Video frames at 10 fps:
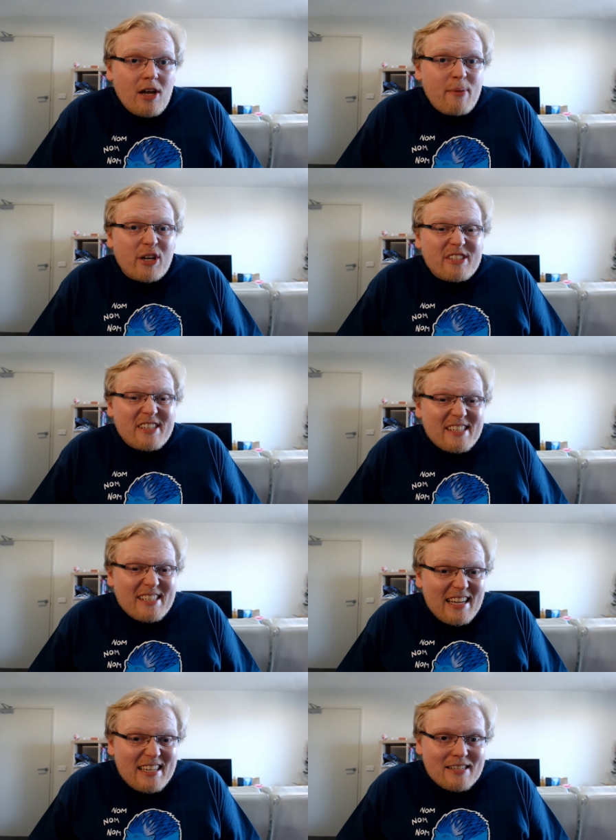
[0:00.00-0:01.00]
because the
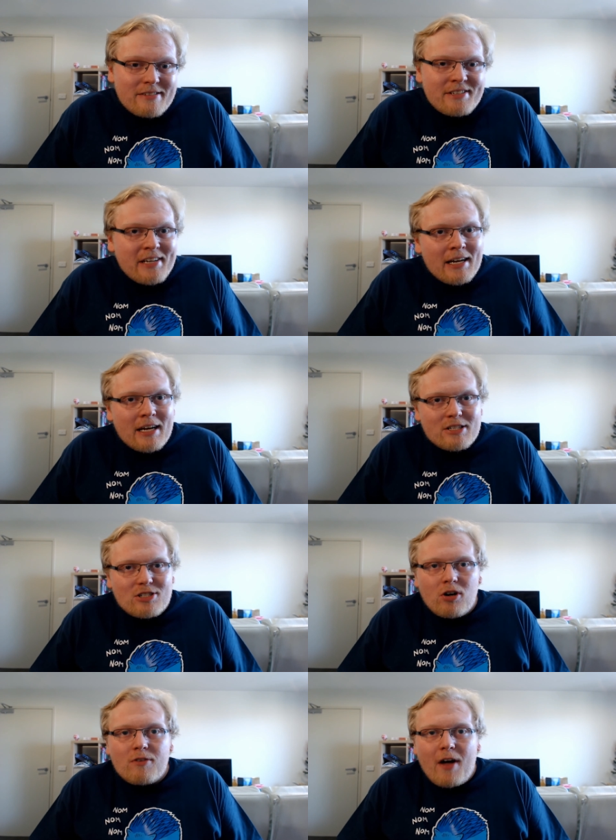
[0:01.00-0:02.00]
seasons in A
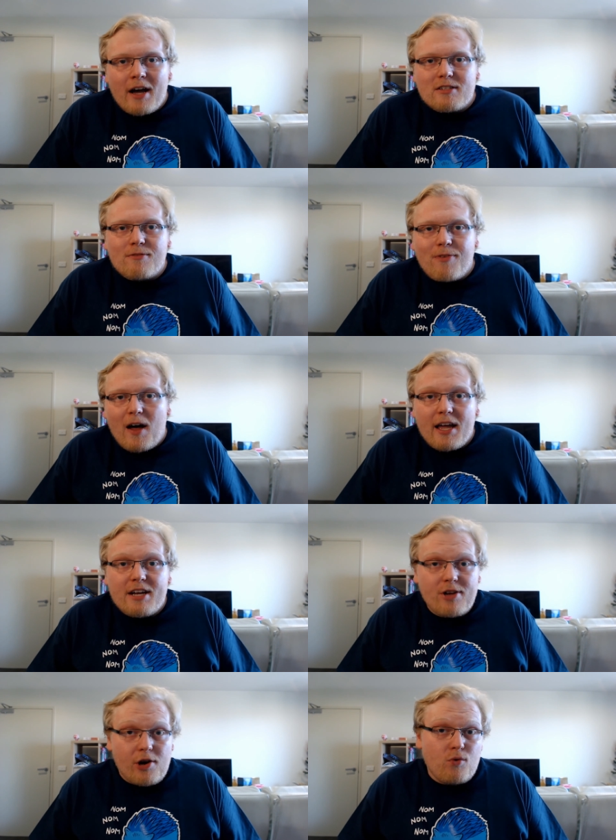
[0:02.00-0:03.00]
Song of Ice and Fire
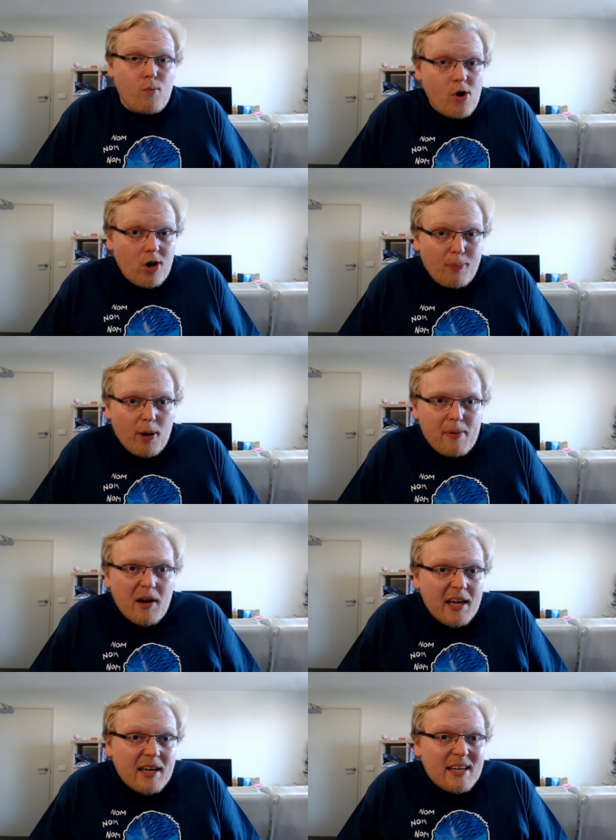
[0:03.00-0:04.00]
don't work
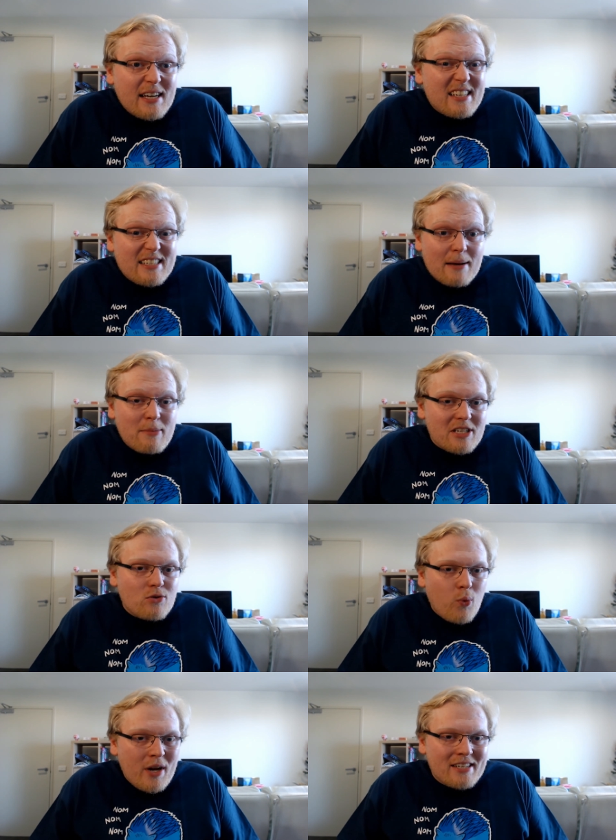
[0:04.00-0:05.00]
properly. Summers
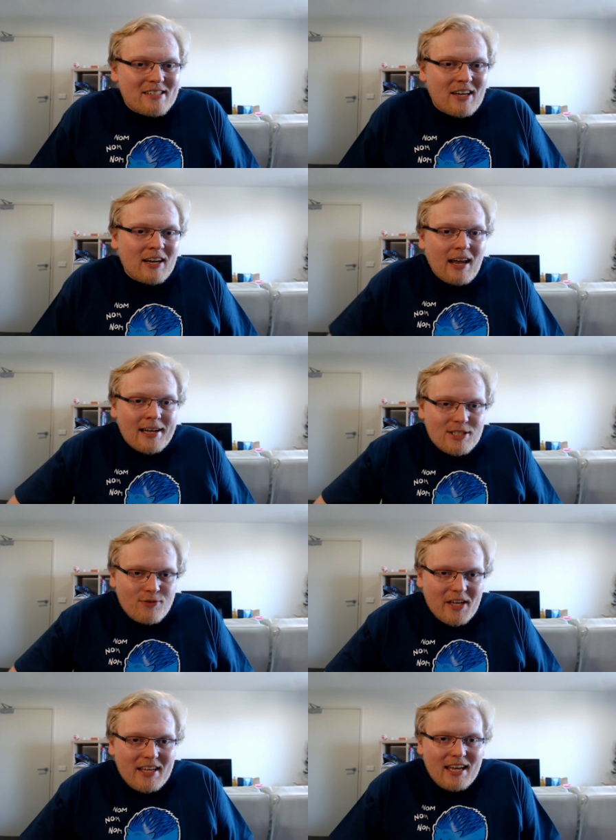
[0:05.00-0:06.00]
and winters can last for
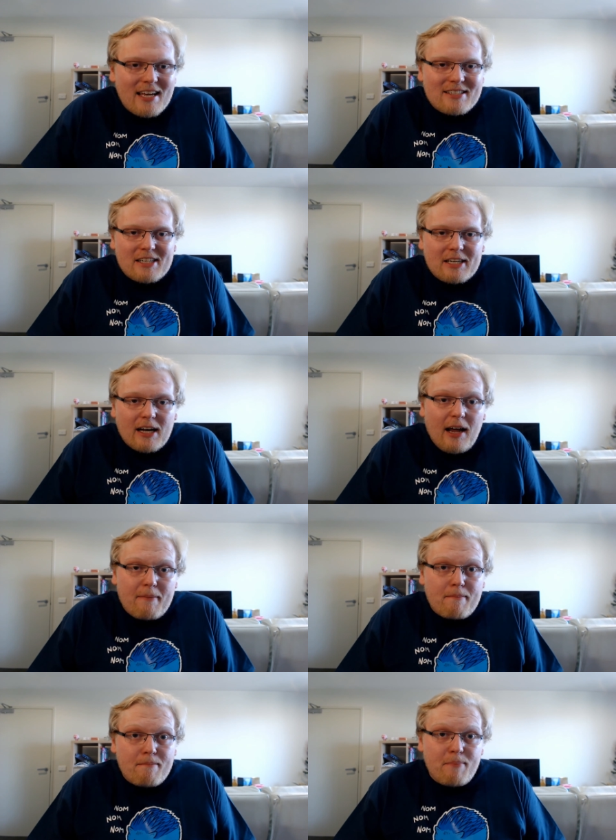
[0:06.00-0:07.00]
years at a
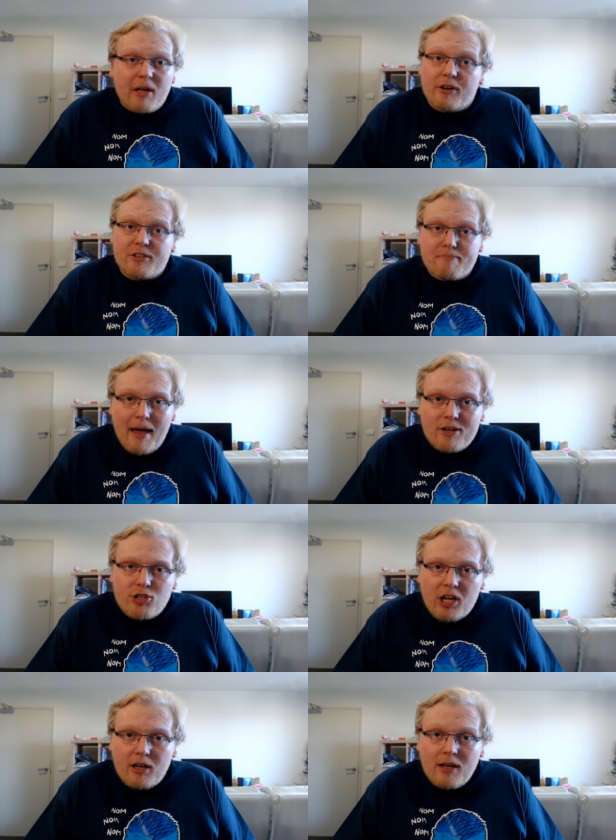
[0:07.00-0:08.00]
time, because
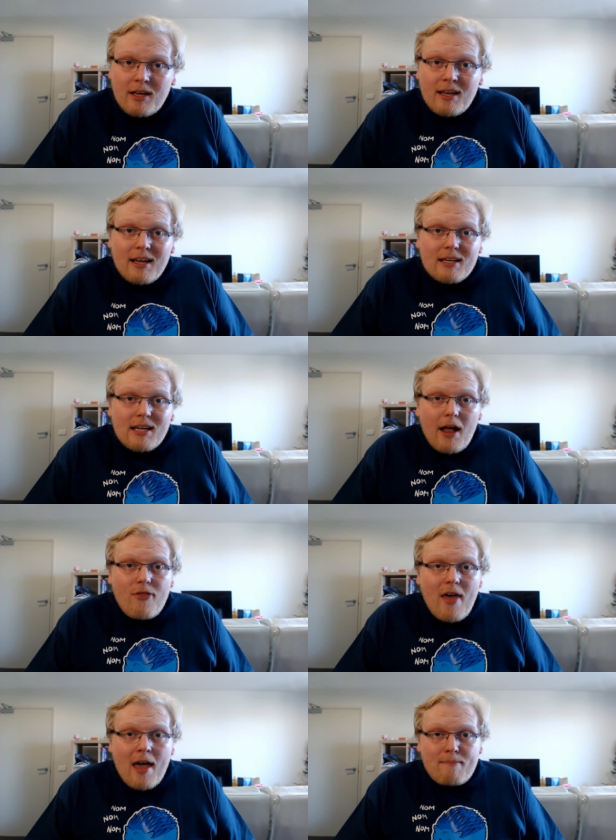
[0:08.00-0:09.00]
magic
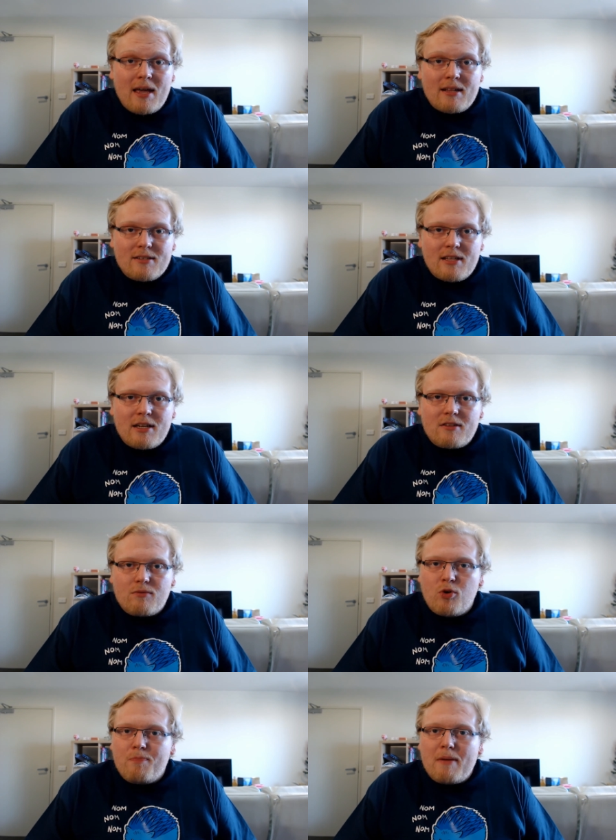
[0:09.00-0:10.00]
and that means that it
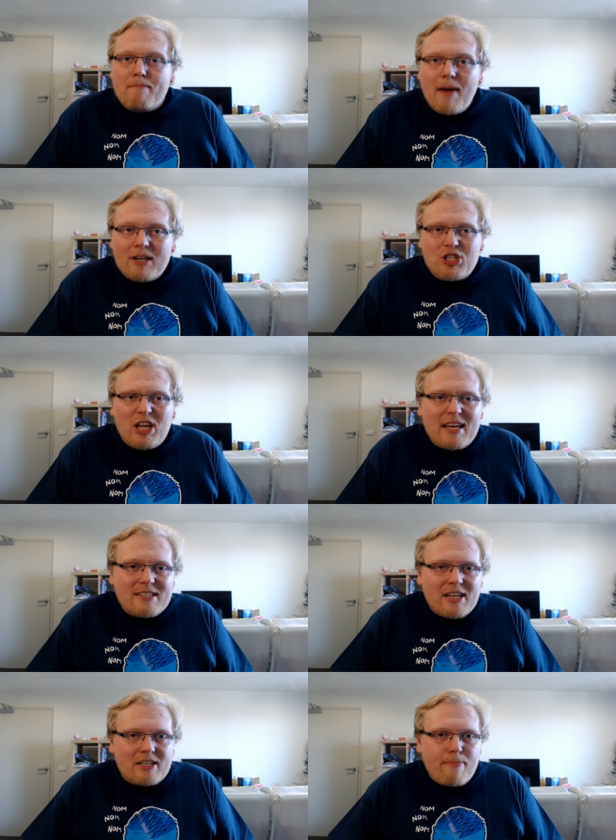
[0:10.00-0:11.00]
would be much
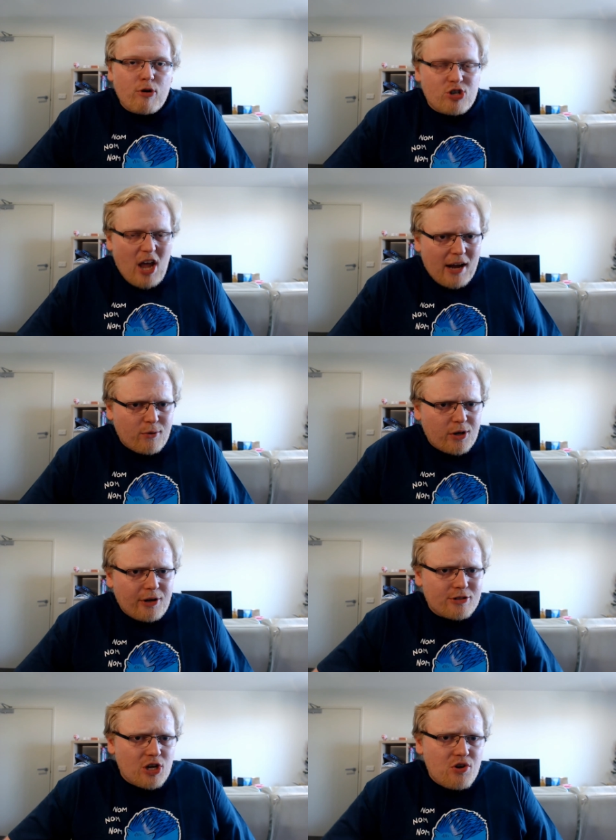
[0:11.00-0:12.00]
easier to push
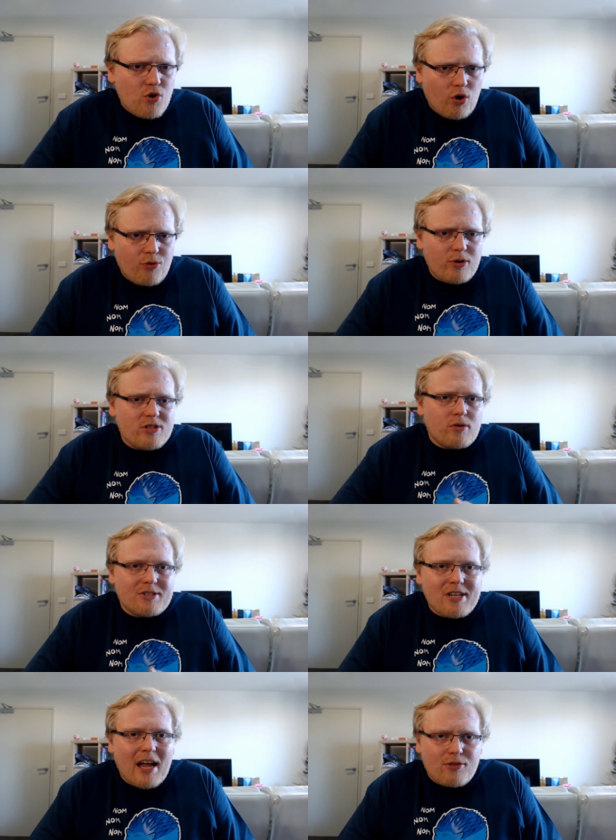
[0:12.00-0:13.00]
agriculture northwards or
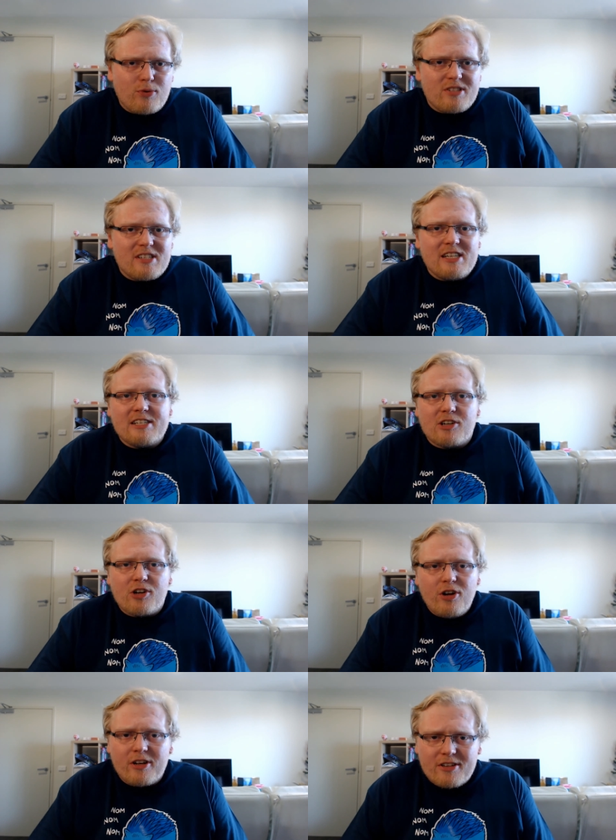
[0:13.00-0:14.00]
southwards than it is on
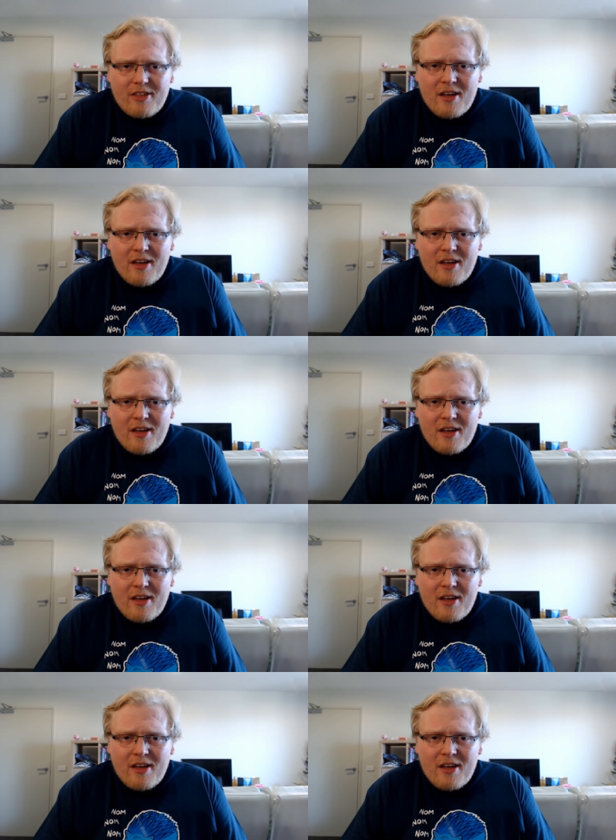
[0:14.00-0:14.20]
Earth.